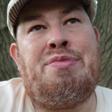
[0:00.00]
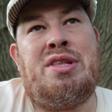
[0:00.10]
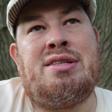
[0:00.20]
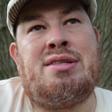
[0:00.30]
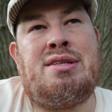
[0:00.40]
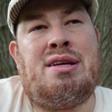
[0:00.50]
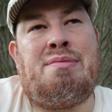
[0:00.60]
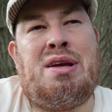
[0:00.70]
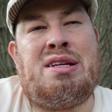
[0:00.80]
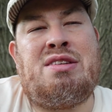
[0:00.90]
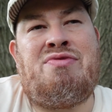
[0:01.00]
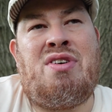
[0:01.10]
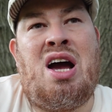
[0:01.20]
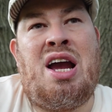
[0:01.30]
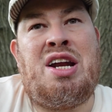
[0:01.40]
this
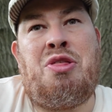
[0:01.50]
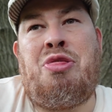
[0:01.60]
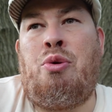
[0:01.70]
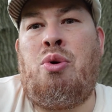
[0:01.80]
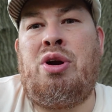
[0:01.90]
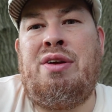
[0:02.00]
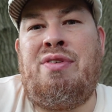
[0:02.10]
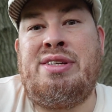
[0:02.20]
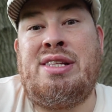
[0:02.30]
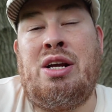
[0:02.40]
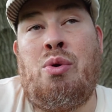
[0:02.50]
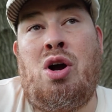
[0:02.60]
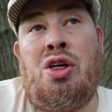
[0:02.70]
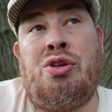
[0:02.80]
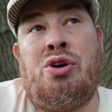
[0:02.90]
divine authority of his that there
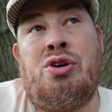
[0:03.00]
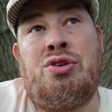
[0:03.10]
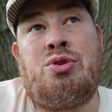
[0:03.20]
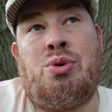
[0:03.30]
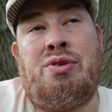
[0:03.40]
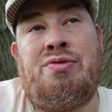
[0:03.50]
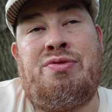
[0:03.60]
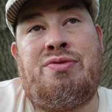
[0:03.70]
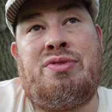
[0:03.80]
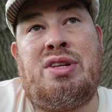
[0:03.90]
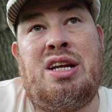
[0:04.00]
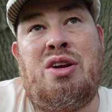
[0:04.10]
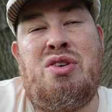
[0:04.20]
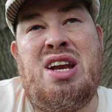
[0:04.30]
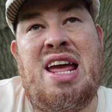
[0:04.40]
were other sort of, you
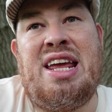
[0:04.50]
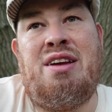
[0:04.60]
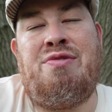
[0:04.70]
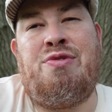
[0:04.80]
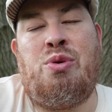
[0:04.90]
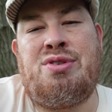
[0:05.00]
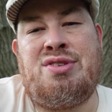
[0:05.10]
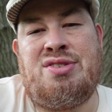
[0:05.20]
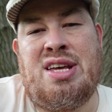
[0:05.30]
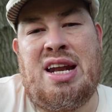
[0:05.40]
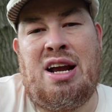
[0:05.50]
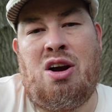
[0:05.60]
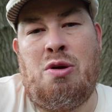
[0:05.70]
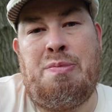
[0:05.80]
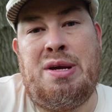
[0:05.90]
know, negative forces that
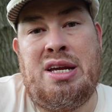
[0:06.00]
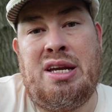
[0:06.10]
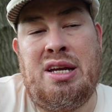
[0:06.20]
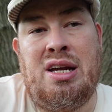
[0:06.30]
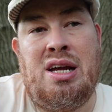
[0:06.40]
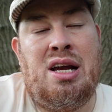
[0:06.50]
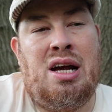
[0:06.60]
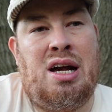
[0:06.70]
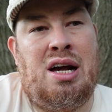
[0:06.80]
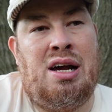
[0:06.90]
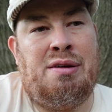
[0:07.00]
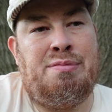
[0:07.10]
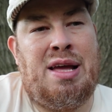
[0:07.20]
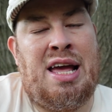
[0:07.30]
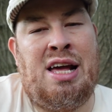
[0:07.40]
are being um,
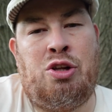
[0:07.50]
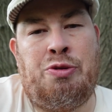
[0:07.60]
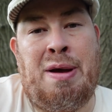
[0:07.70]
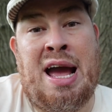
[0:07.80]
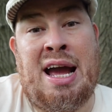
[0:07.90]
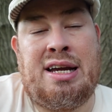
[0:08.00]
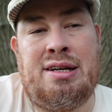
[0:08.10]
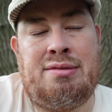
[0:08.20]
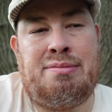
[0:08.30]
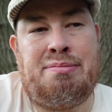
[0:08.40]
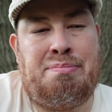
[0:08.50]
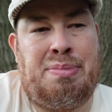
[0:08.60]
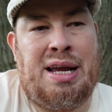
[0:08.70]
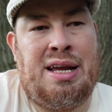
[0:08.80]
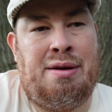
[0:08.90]
held back
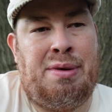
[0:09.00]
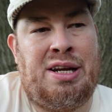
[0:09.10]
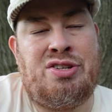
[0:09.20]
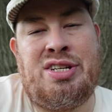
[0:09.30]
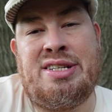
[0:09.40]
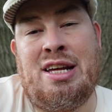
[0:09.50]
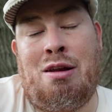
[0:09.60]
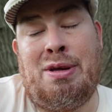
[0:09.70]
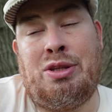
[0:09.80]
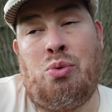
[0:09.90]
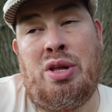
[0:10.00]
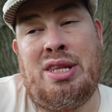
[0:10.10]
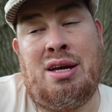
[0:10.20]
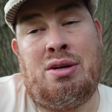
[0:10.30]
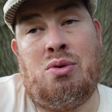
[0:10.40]
by him. I just didn't tell him about the
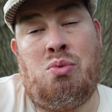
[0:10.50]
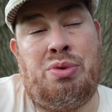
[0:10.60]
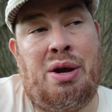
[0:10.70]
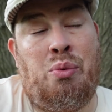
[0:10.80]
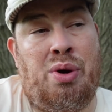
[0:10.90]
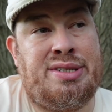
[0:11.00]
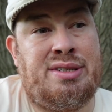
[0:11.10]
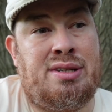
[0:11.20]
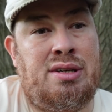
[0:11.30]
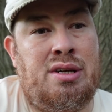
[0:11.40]
one that that wasn't.